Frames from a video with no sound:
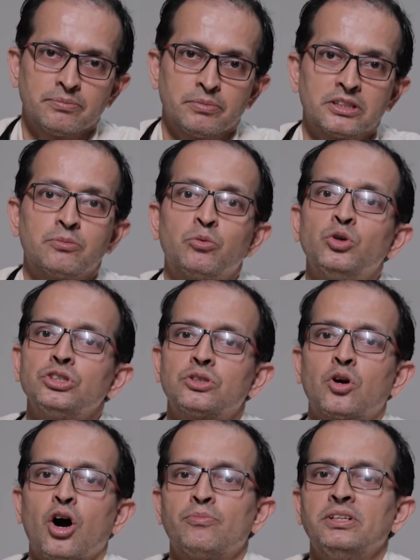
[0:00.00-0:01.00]
But the most
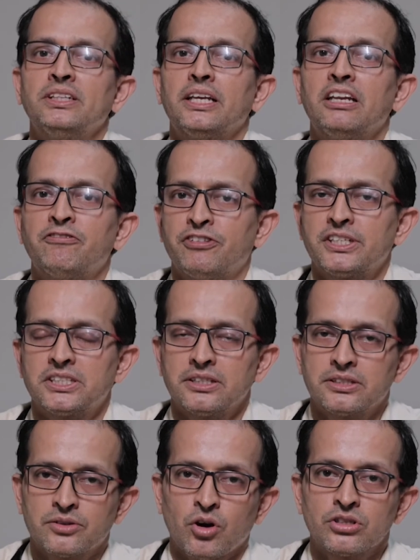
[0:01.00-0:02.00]
common
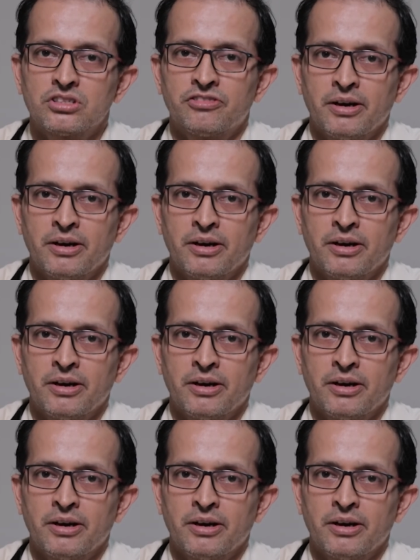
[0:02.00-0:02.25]
infectious cause of